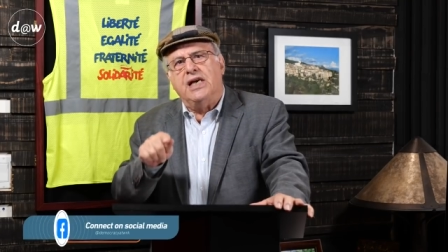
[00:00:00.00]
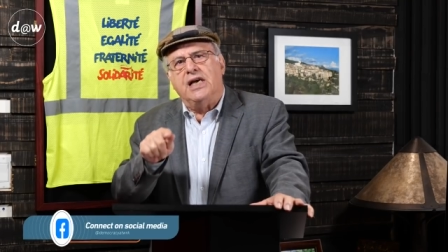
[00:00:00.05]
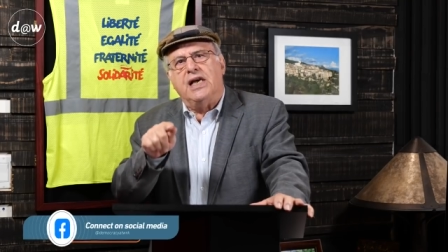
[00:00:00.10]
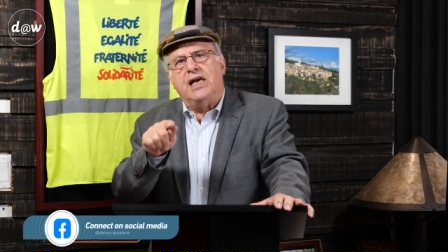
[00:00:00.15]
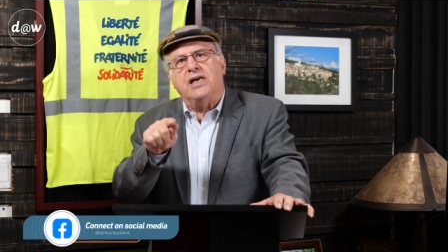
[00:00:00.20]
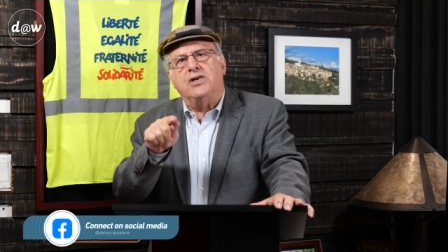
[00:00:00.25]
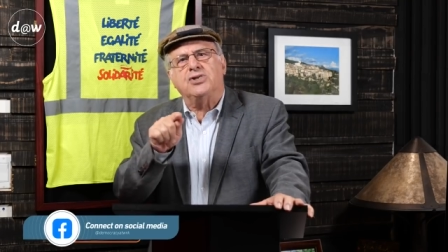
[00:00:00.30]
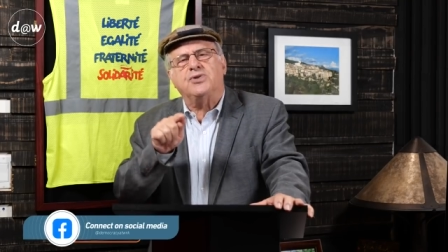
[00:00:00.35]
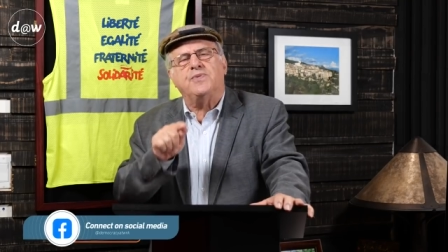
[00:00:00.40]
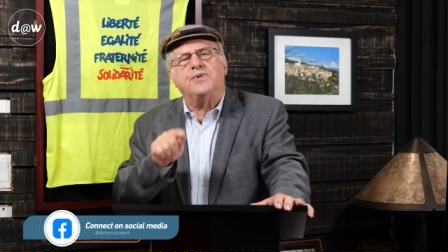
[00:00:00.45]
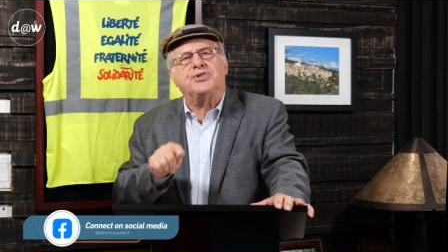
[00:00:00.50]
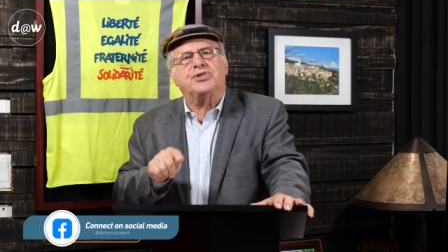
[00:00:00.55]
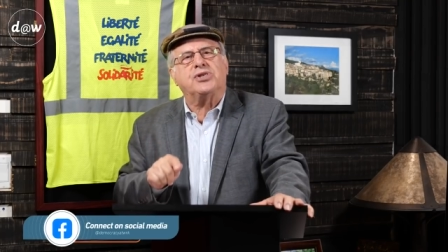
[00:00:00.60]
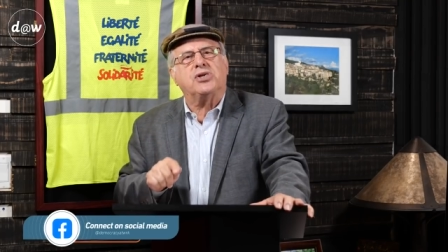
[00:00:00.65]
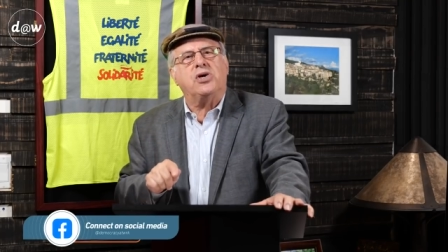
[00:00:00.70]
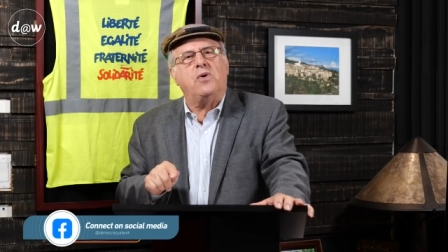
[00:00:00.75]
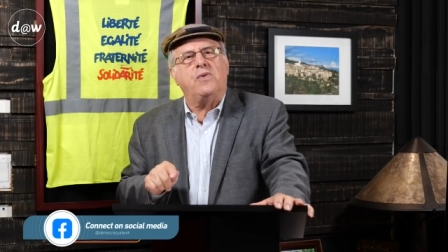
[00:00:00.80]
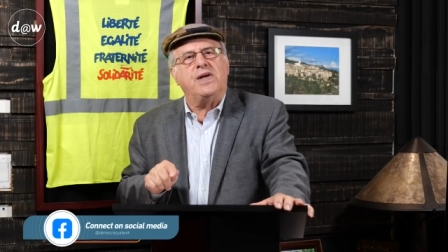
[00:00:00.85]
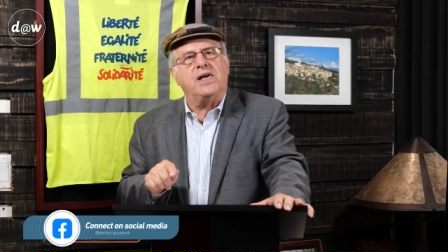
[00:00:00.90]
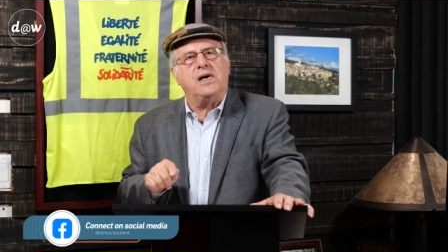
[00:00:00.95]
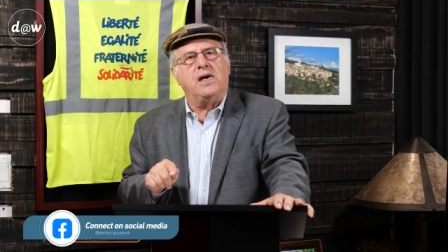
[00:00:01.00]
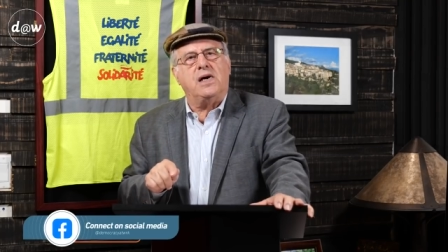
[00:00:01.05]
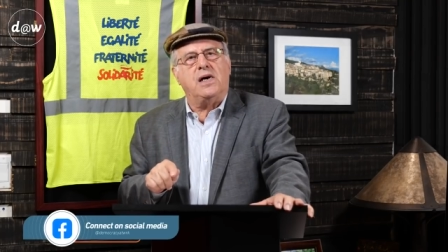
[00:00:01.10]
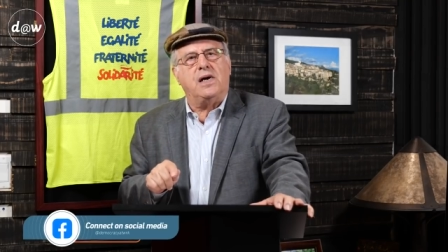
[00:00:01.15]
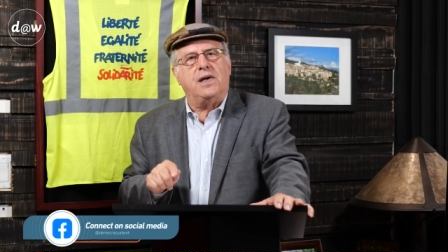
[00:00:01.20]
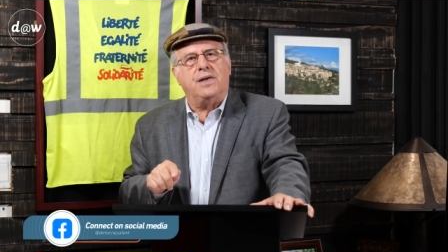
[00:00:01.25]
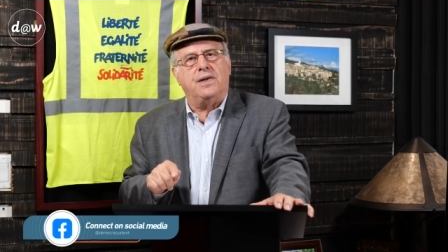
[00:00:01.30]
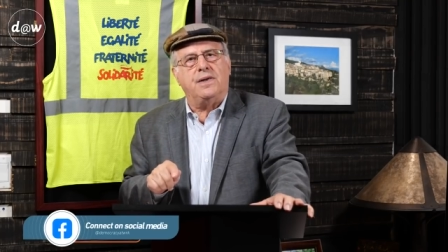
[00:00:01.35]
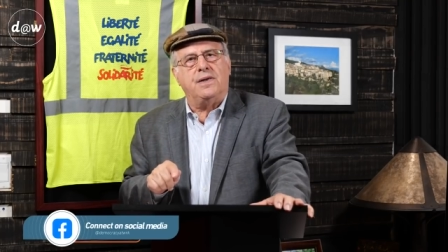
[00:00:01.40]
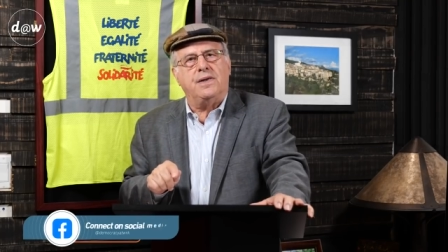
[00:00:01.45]
Here's what's going
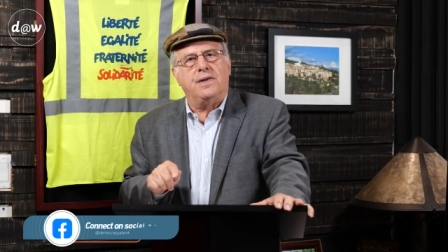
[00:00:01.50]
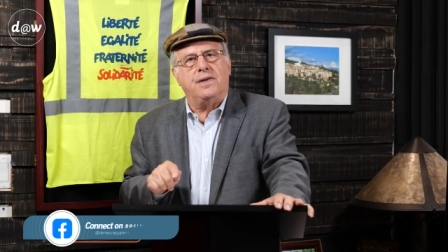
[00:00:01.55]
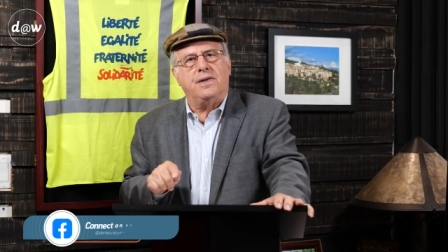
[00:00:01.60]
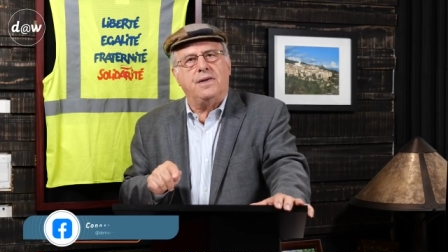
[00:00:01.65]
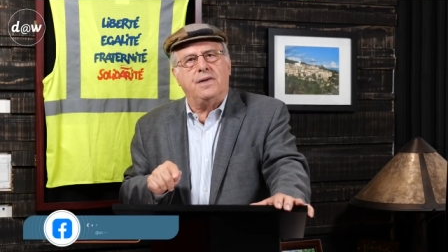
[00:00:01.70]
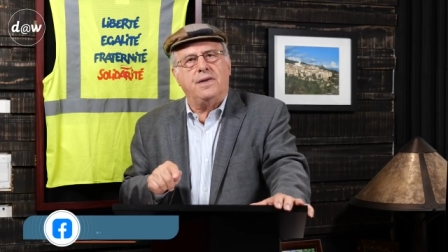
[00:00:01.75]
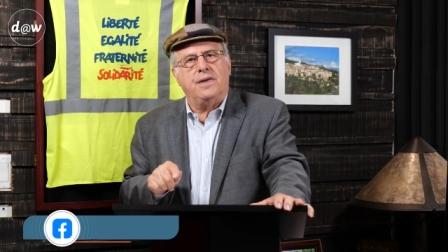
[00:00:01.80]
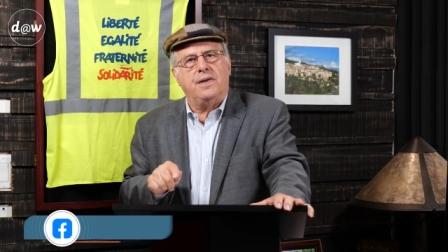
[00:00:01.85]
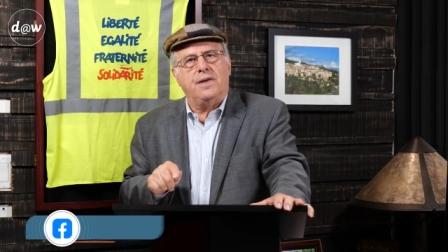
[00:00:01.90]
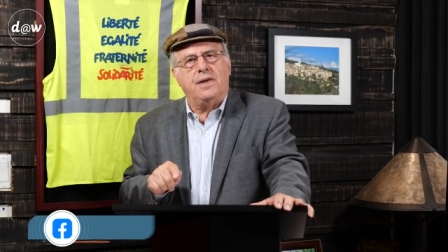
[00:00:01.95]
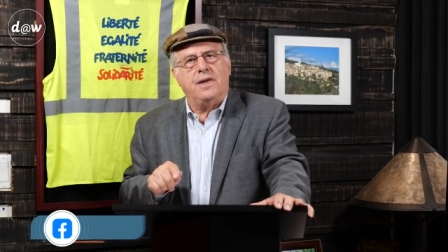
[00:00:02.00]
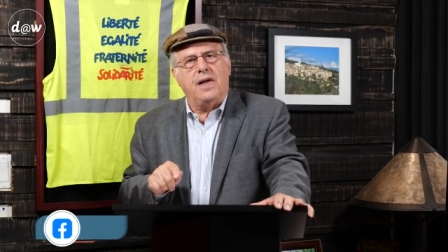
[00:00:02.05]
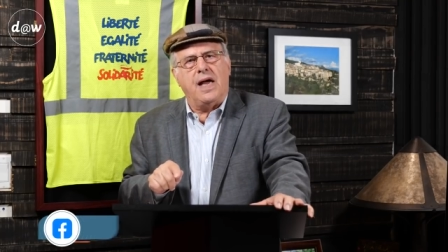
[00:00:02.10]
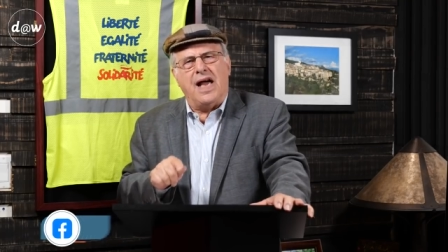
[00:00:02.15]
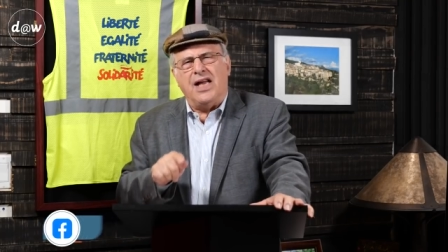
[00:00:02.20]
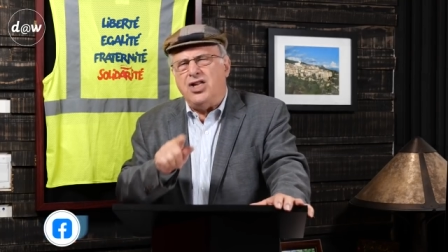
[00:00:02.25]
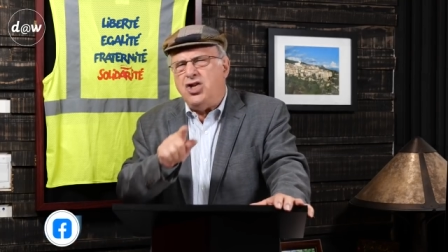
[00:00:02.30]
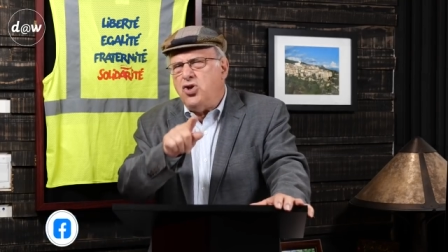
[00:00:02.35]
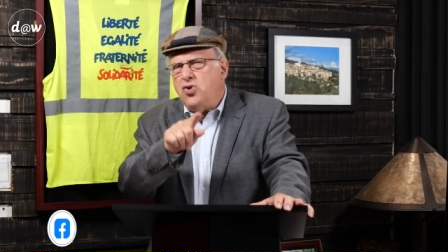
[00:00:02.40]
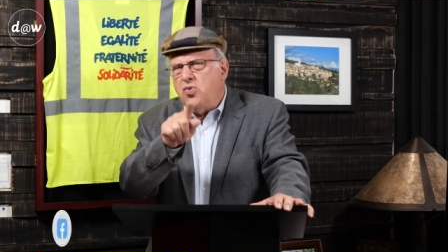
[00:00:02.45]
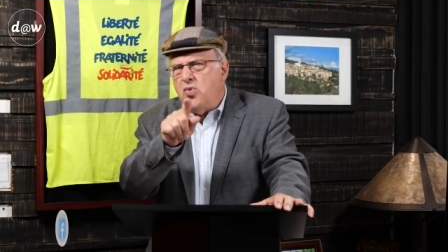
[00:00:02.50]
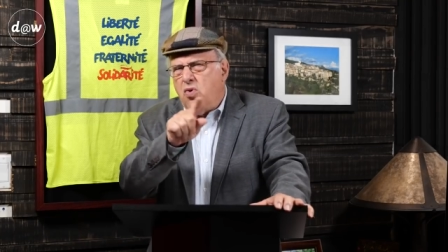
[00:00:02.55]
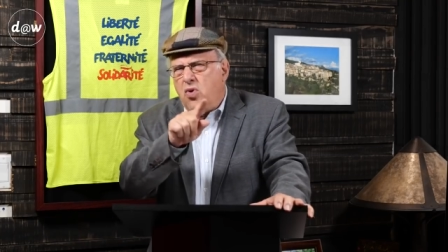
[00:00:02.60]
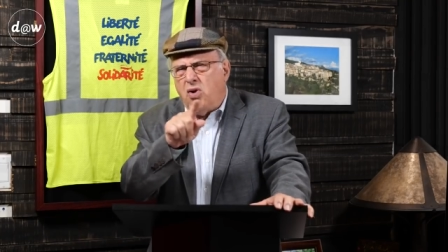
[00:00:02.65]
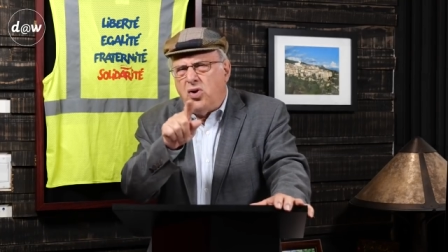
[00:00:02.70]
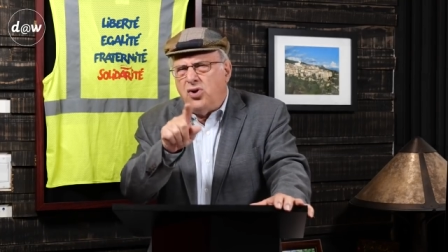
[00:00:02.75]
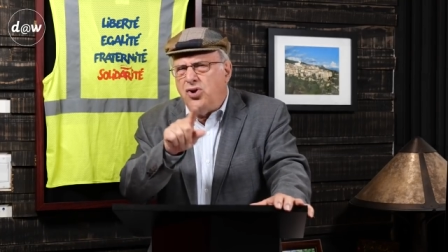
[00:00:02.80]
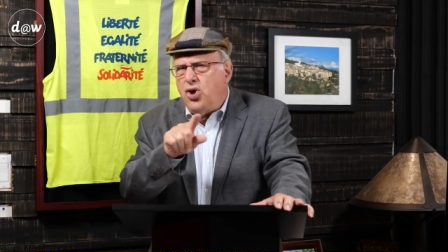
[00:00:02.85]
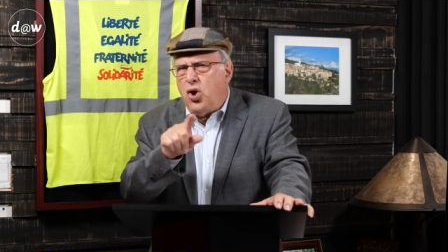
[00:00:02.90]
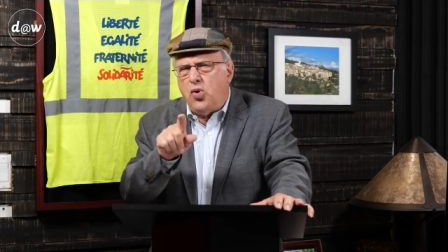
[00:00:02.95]
on. And you
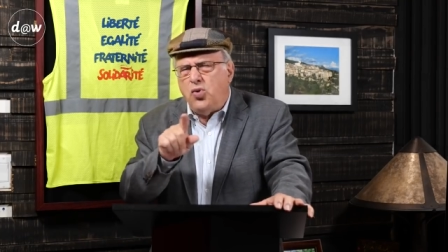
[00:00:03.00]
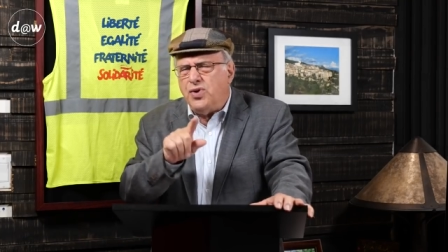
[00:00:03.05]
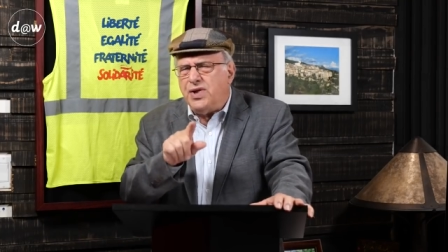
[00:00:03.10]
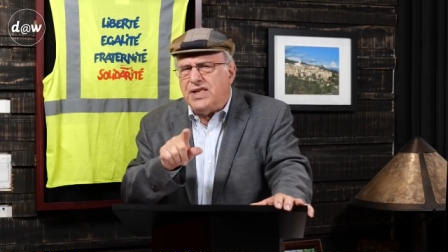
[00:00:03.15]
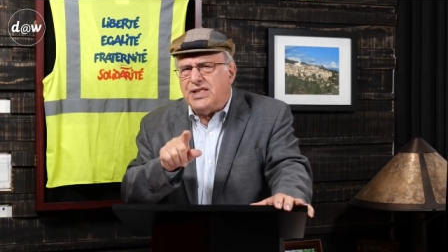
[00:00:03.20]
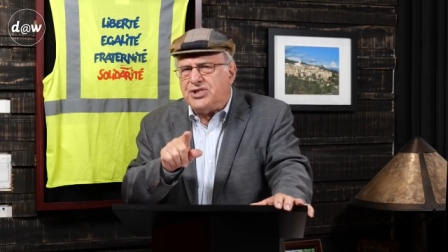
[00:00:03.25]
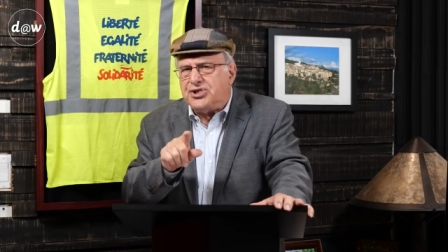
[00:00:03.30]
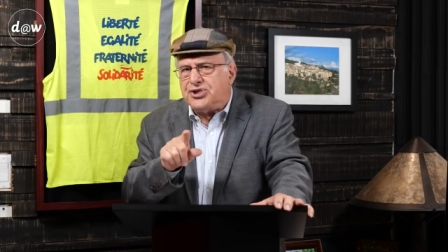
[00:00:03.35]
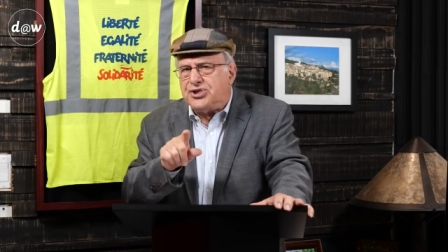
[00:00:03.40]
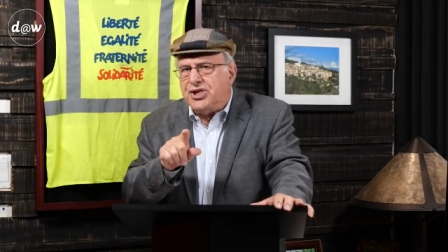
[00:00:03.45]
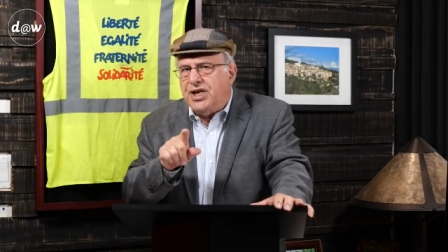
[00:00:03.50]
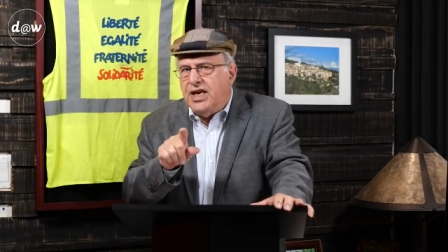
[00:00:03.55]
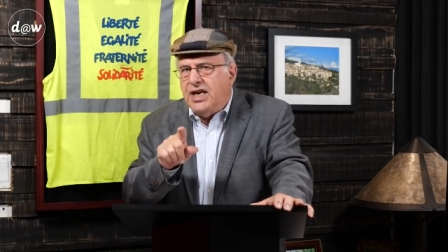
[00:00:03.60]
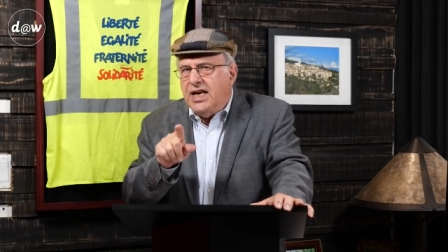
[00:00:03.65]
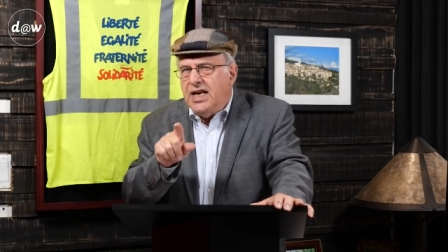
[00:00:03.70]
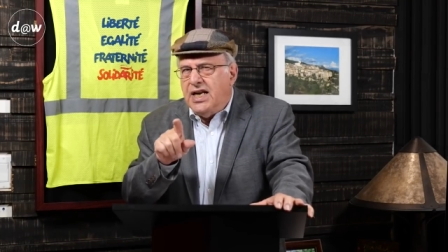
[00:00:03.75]
all know this,